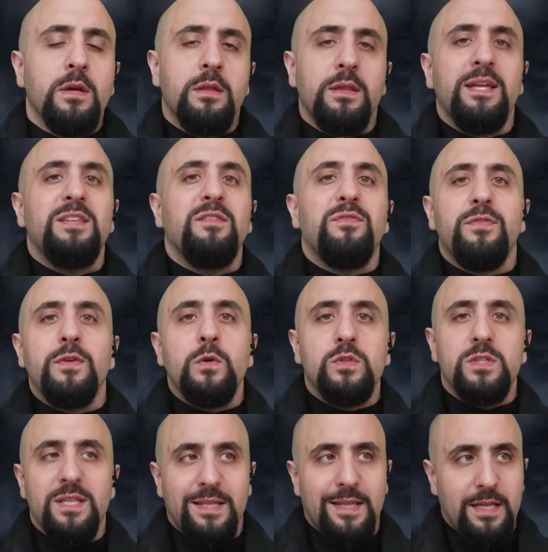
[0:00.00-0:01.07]
they
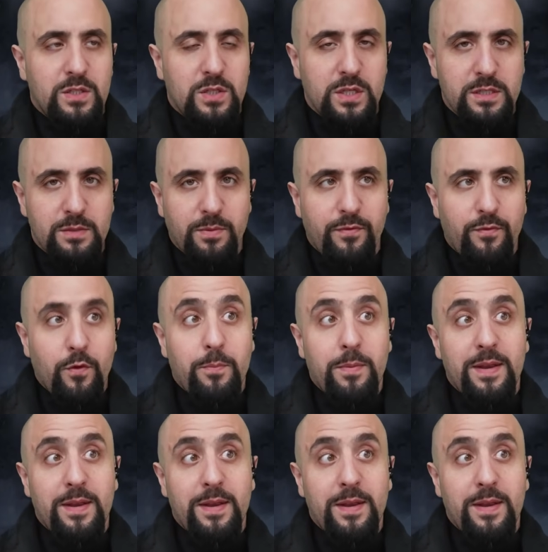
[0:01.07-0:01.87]
diffused the tensions before.